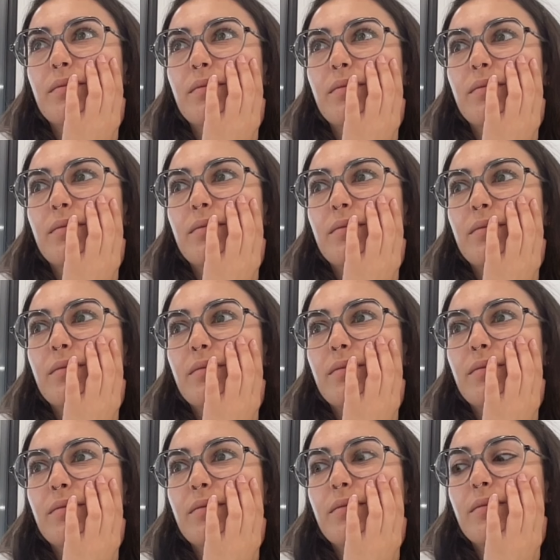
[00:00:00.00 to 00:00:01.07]
this system is
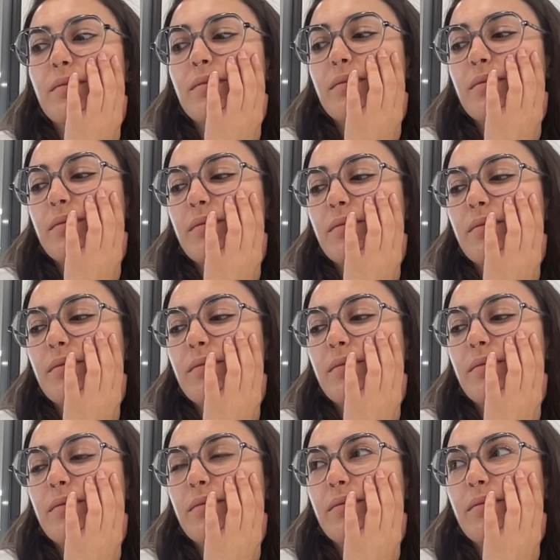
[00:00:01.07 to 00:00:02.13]
created to evaluate the
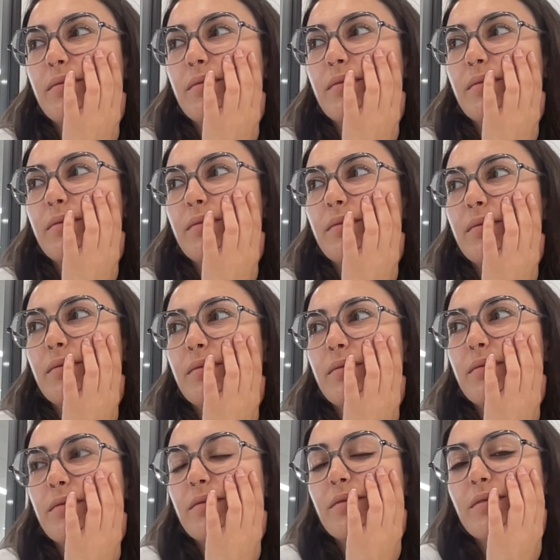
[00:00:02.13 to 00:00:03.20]

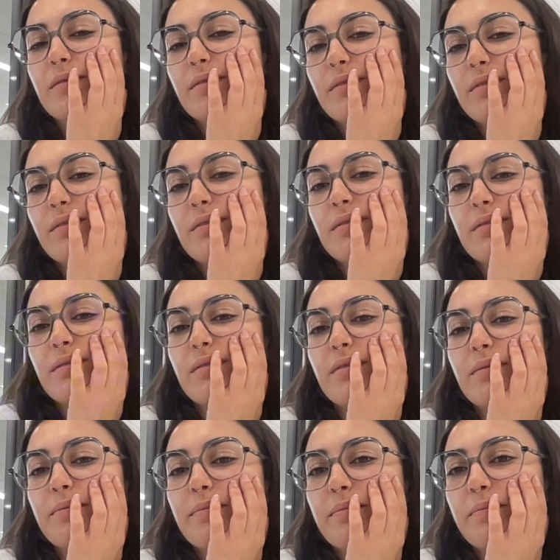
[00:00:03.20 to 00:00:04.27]
functionality of the app,
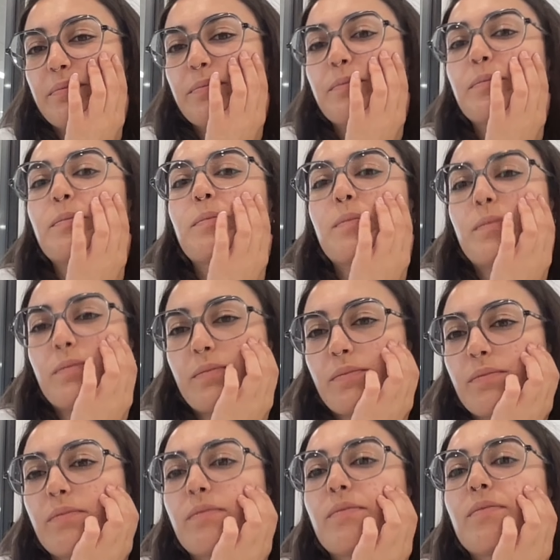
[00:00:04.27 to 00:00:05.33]
not of you.
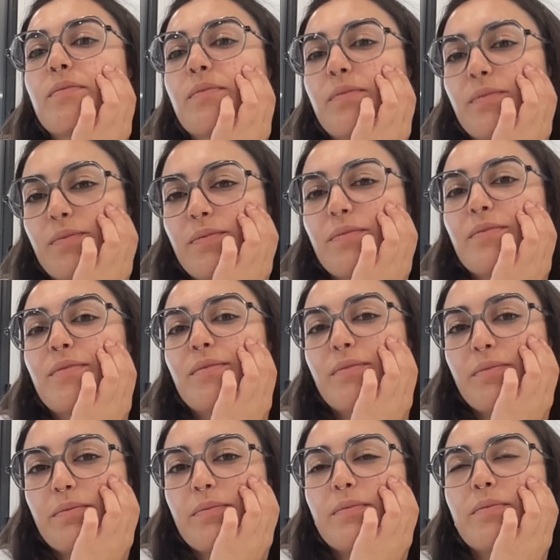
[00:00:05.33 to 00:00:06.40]
So if there's something
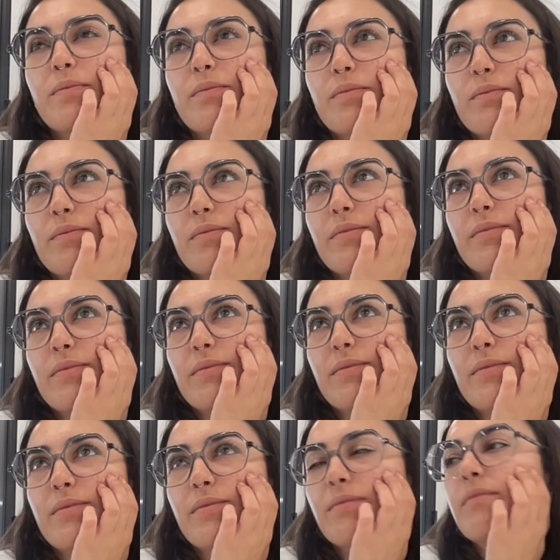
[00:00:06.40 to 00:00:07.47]
that's not working, it's
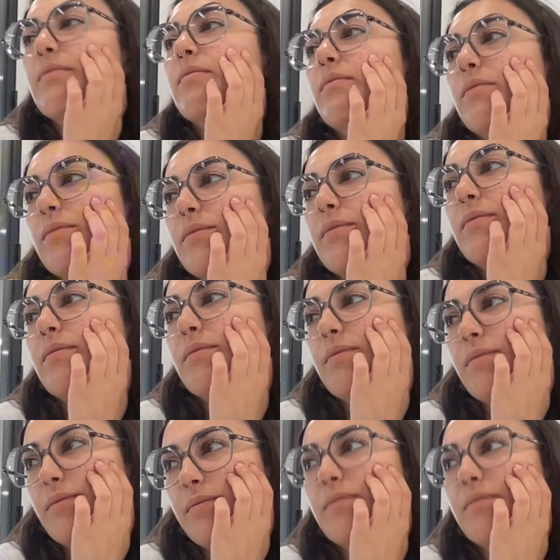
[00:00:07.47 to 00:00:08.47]
not about you, it's about the app.